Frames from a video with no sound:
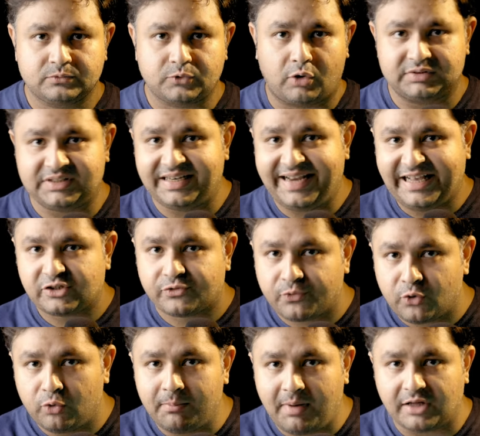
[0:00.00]
over the next
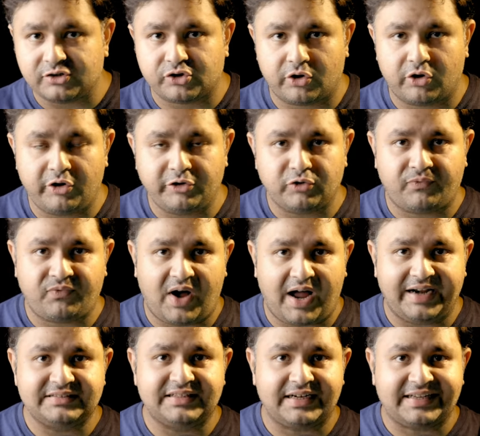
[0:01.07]
few months, you're going to
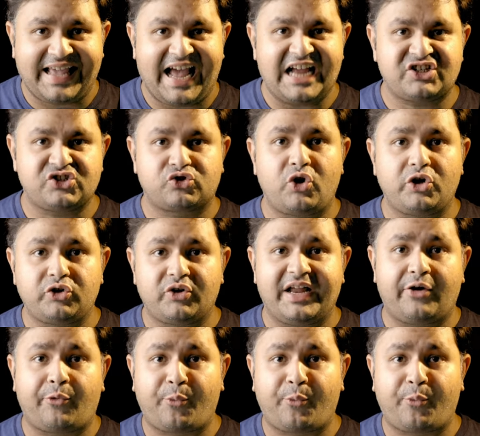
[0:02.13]
find that cash is going to get